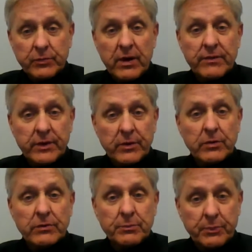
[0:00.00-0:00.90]
run their
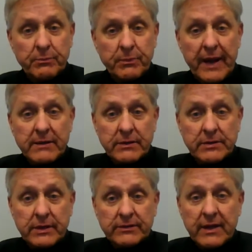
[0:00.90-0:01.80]
own background
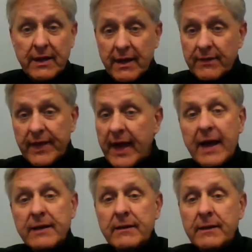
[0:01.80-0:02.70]
checks, and
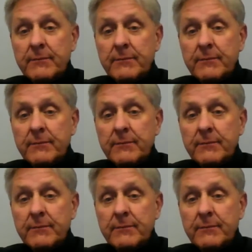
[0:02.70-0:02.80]
that